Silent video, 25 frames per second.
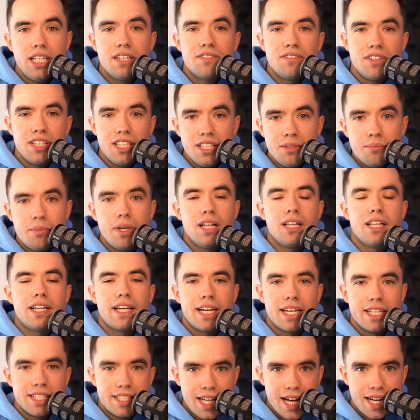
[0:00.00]
of
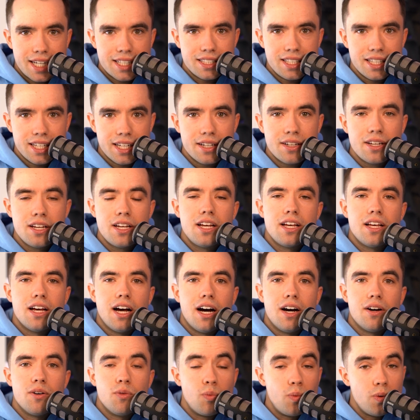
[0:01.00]
emailing and texting,
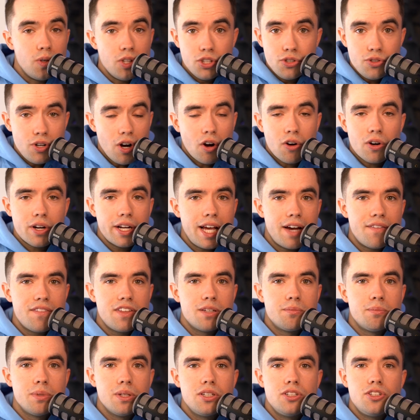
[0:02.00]
you already have the
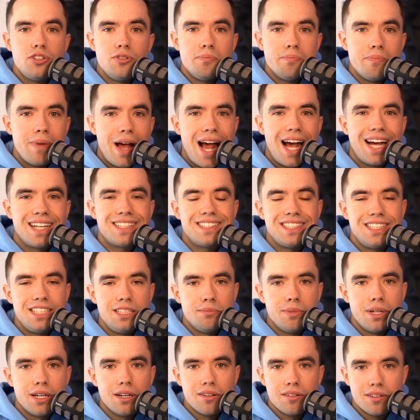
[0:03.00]
ability to mass
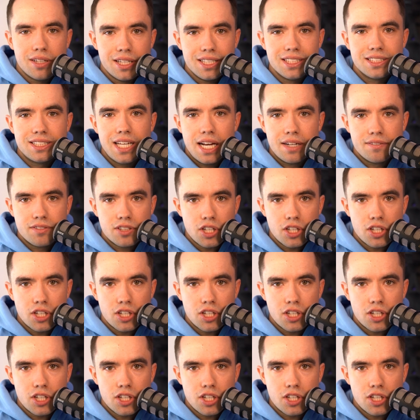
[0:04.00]
email inside of